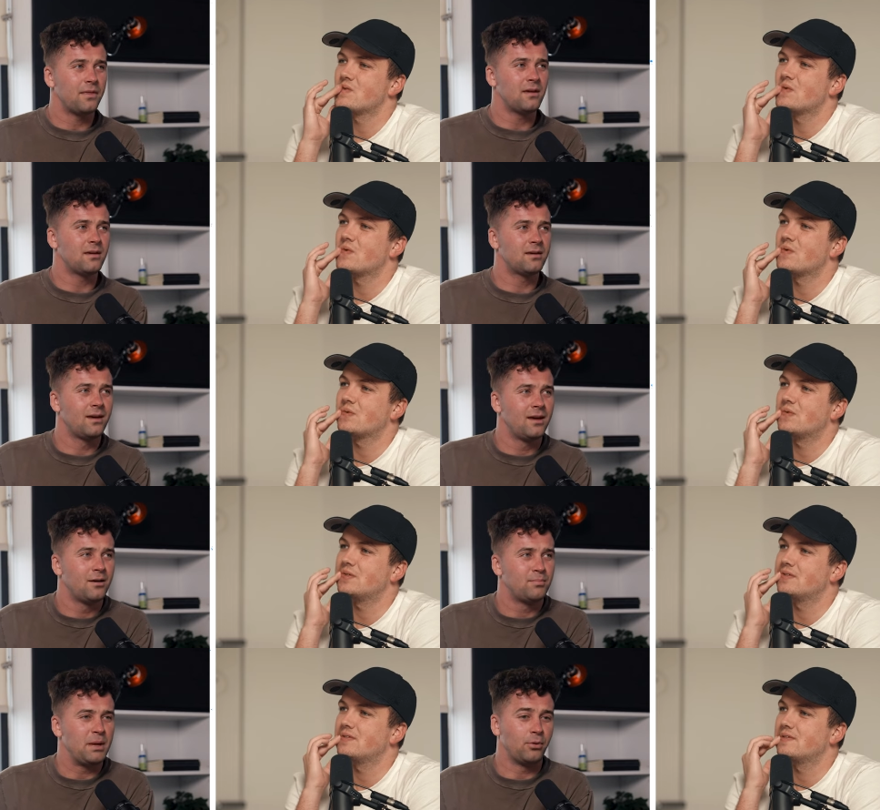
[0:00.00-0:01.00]
Speaker 1: I think
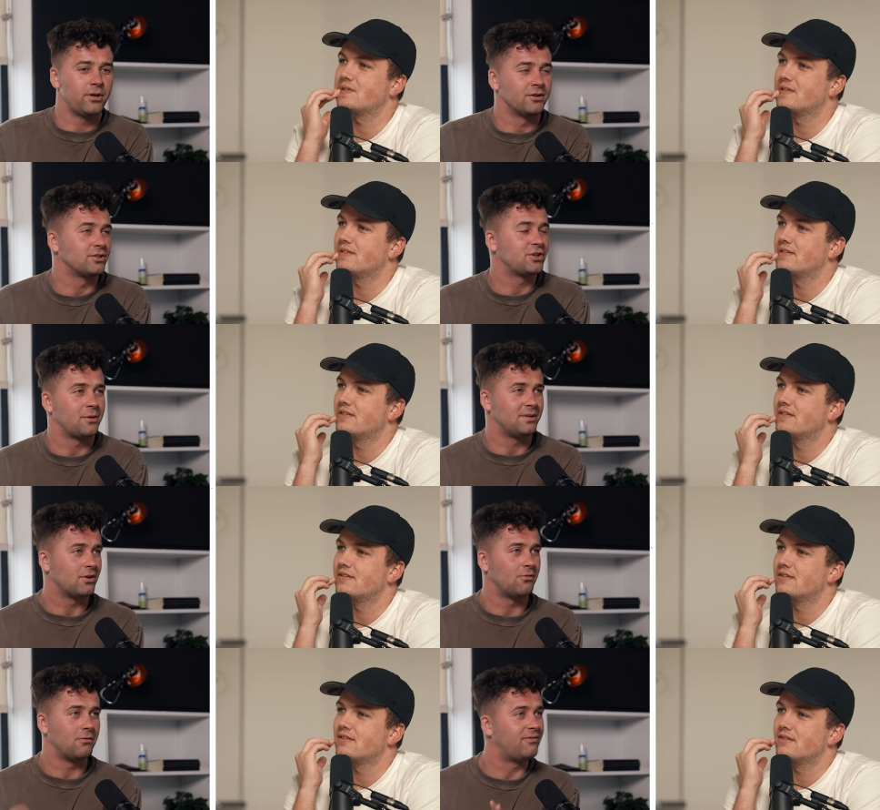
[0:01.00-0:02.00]
people here just try to be
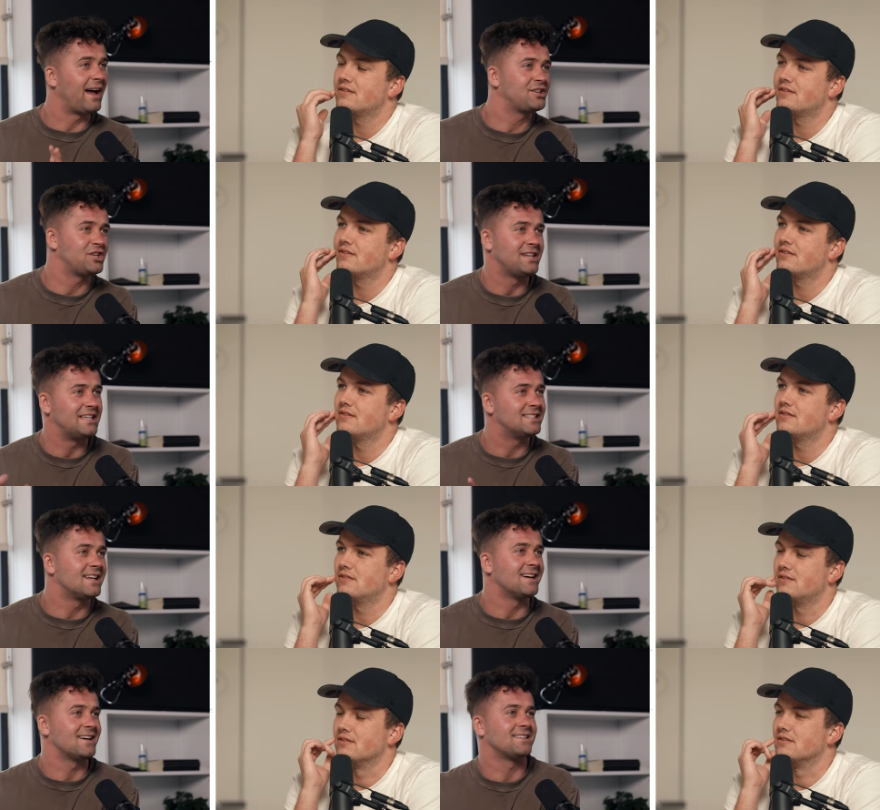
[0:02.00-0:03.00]
so fashionistas
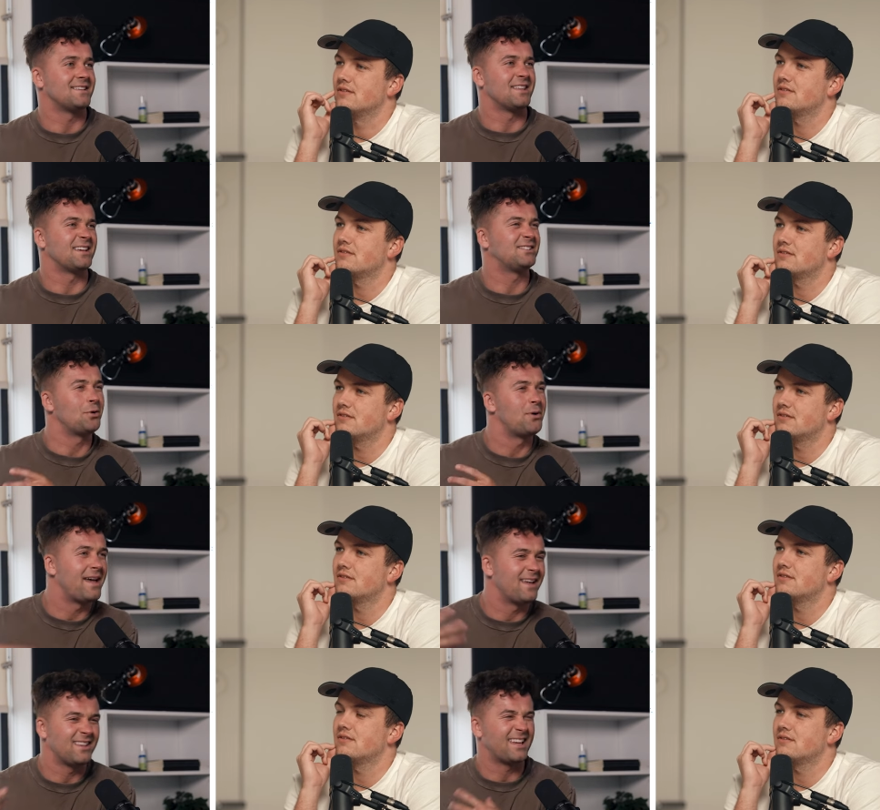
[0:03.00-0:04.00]
uh-huh. and like so
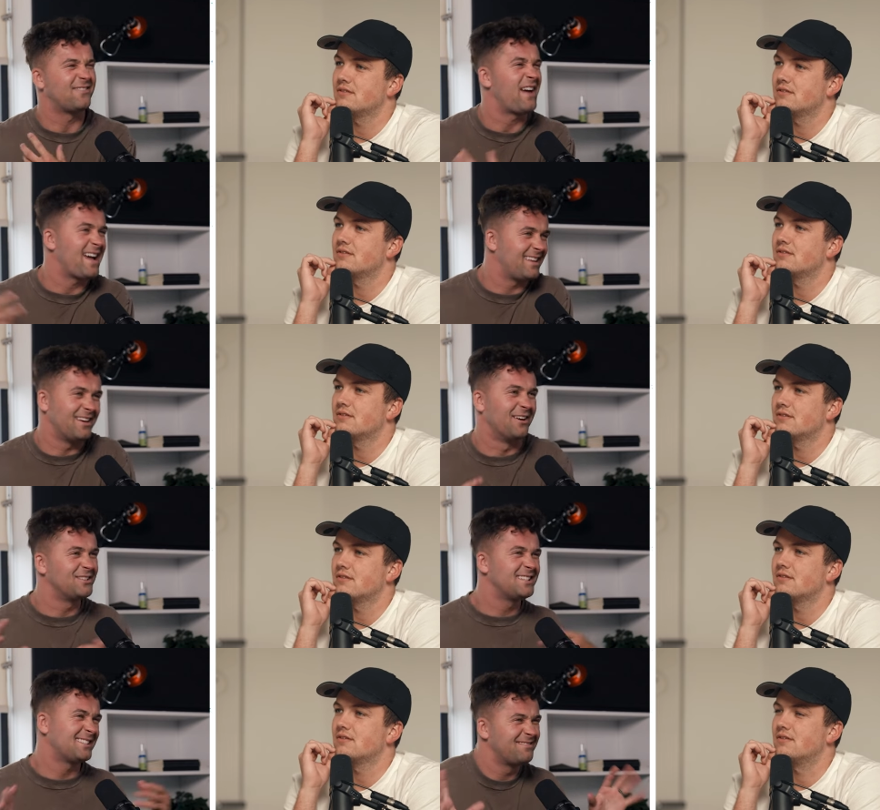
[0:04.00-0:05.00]
ahead and like fat, you know,
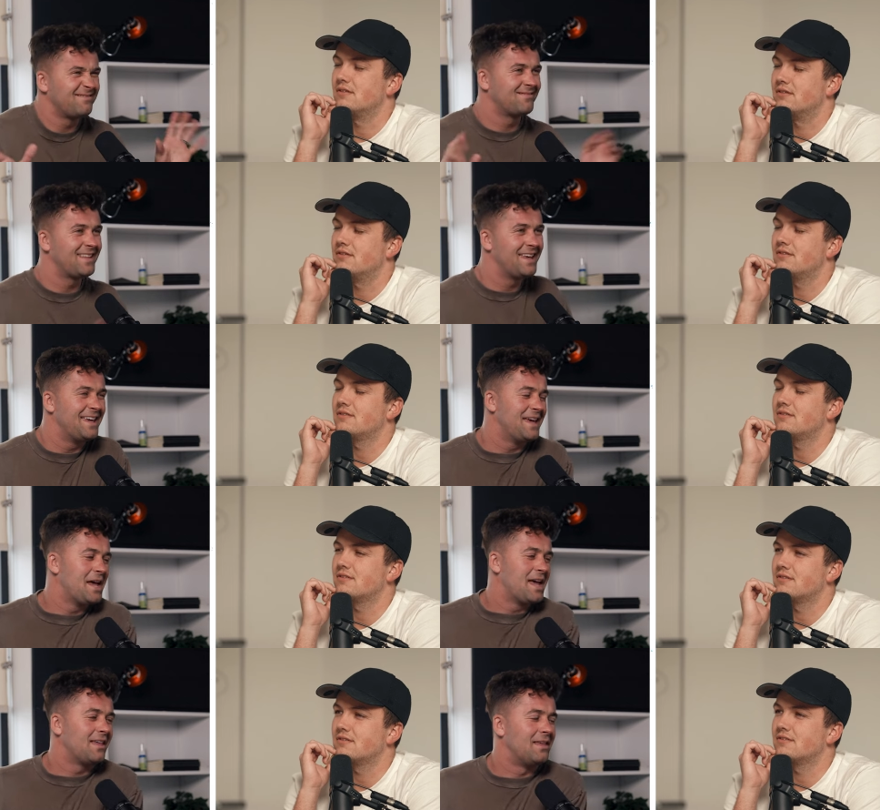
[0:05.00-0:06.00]
just uh-huh.
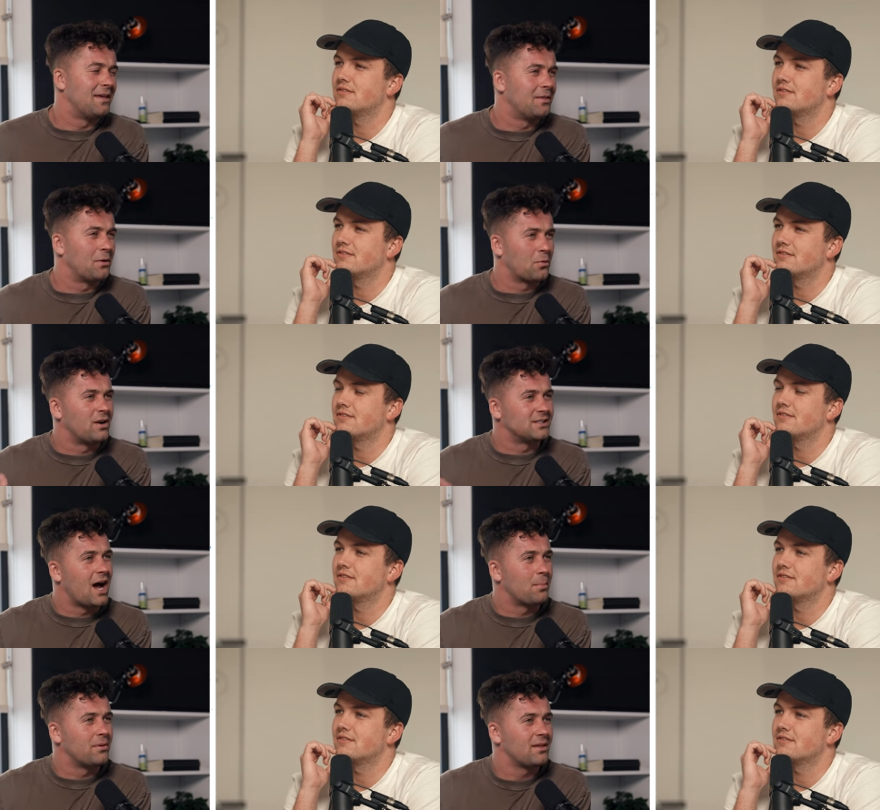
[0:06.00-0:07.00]
that that we're on
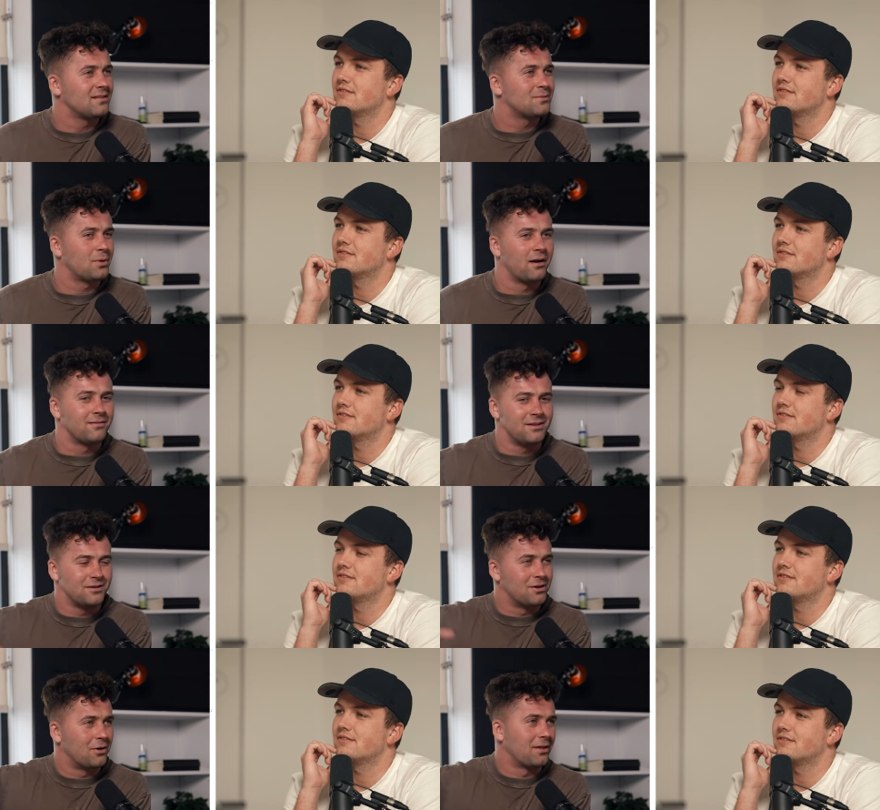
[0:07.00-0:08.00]
top of things. Where you,
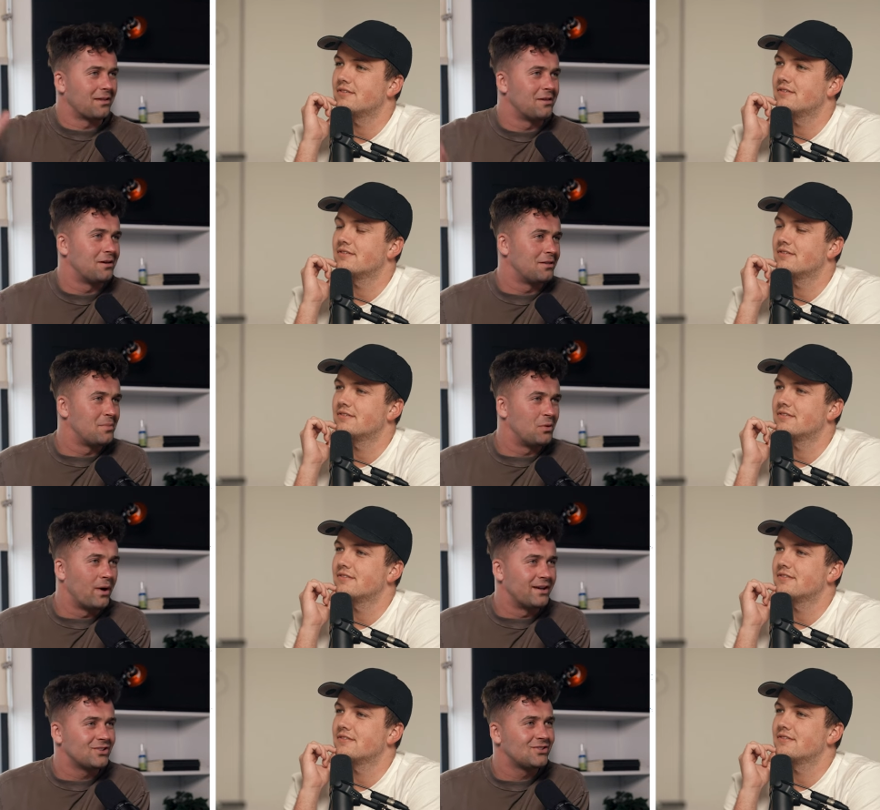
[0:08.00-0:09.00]
you go to like the the
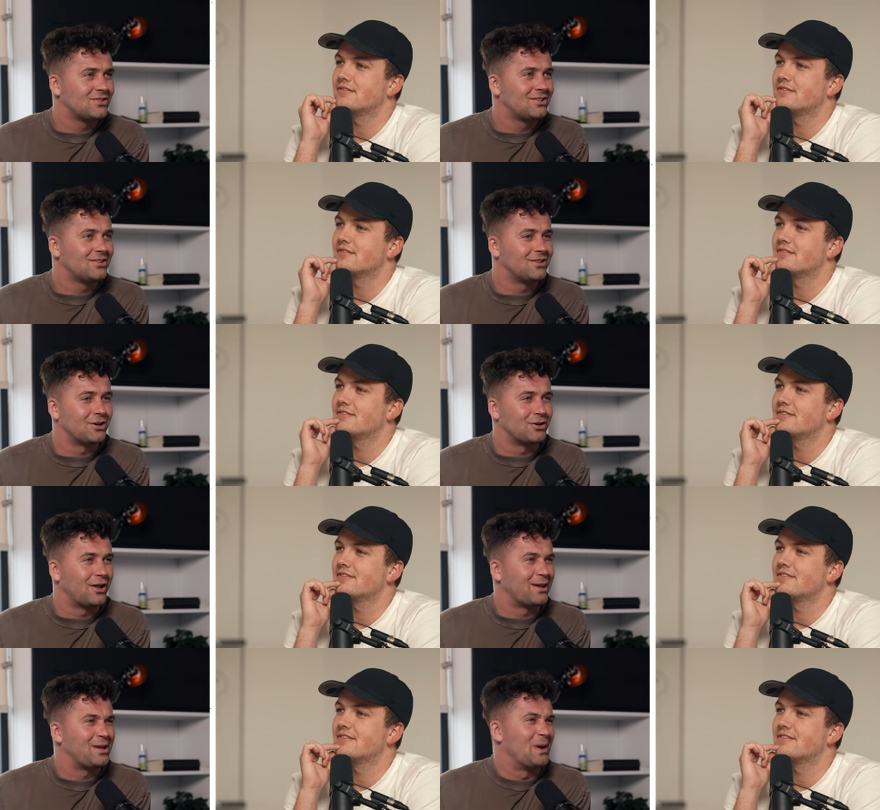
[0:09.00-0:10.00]
Midwest or
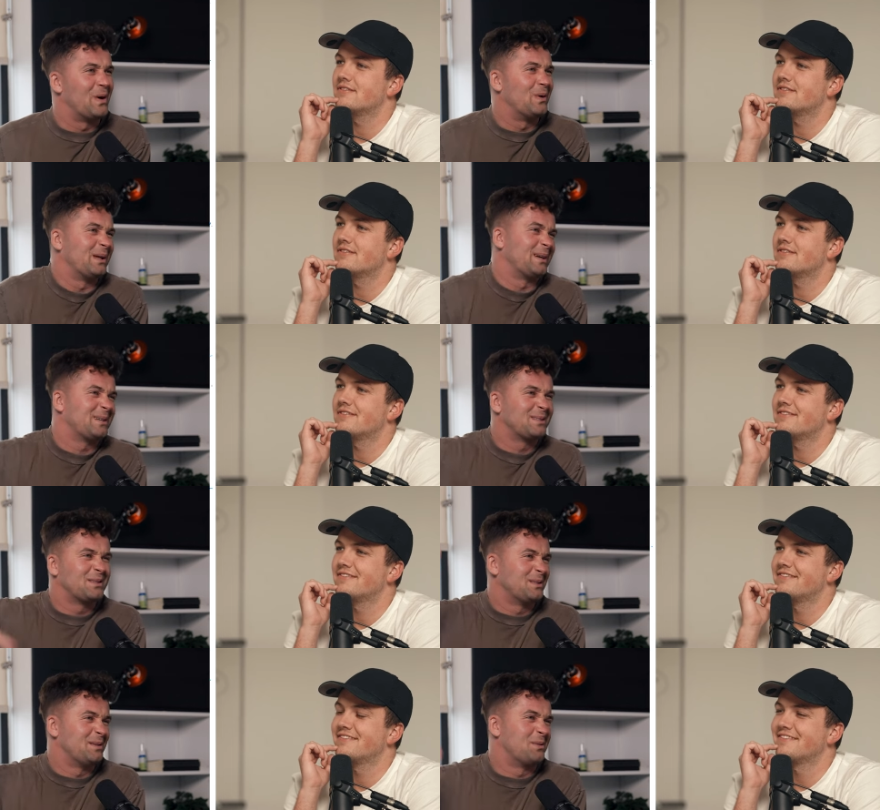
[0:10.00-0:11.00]
like you know like
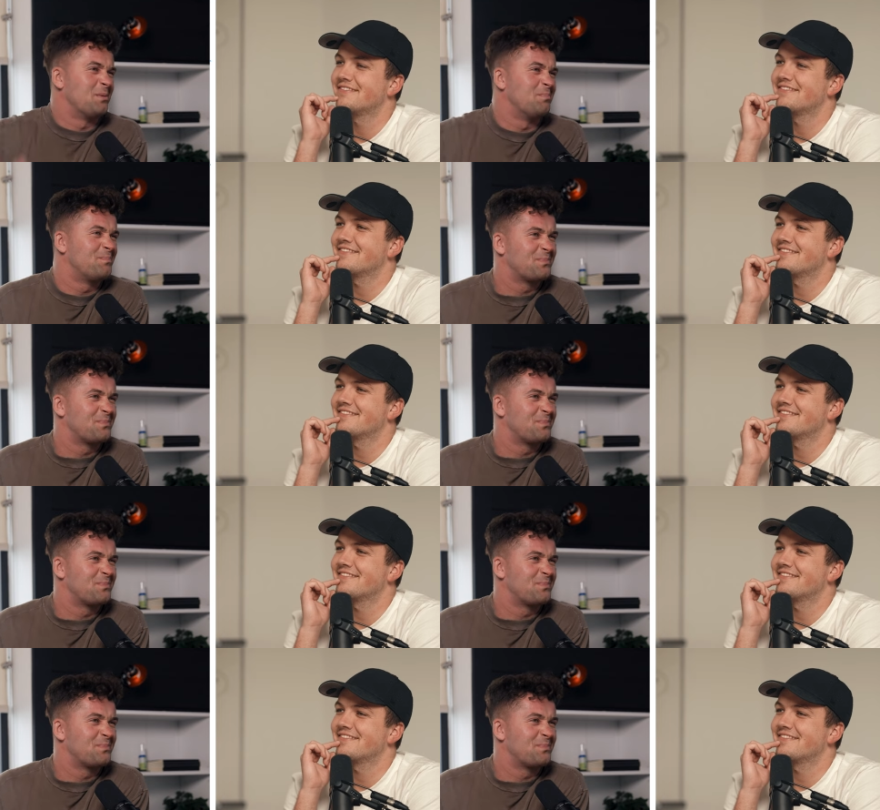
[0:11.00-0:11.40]
the, the